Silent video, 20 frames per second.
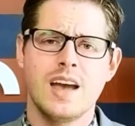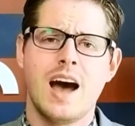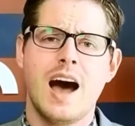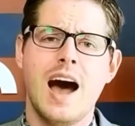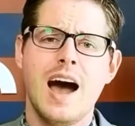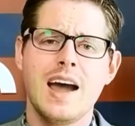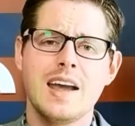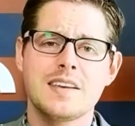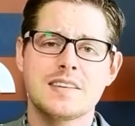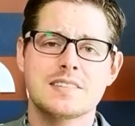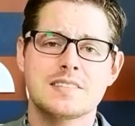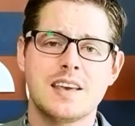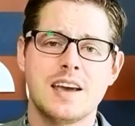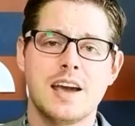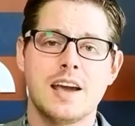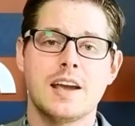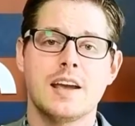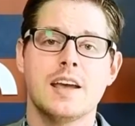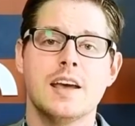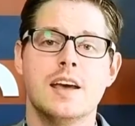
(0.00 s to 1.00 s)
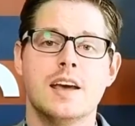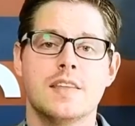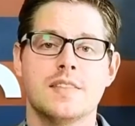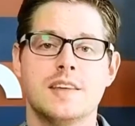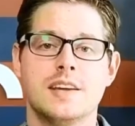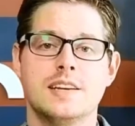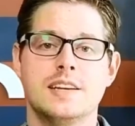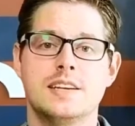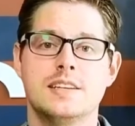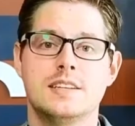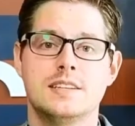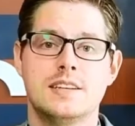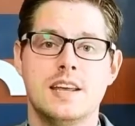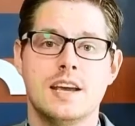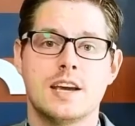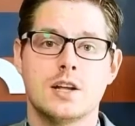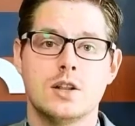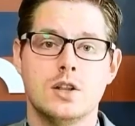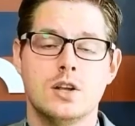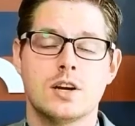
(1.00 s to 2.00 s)
I say they need to
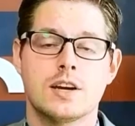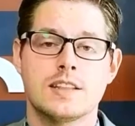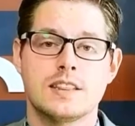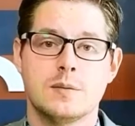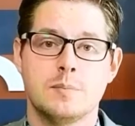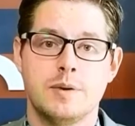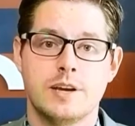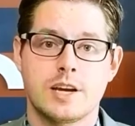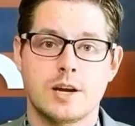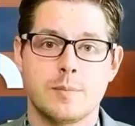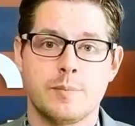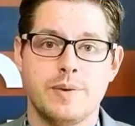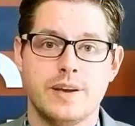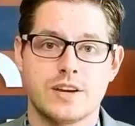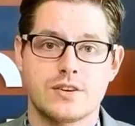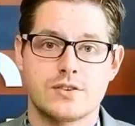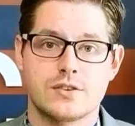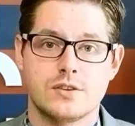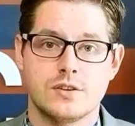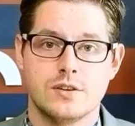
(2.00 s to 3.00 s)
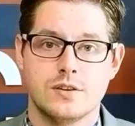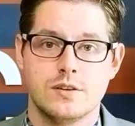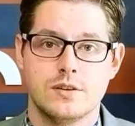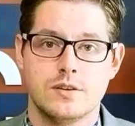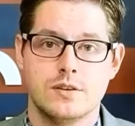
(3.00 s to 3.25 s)
take a look at the bigger picture.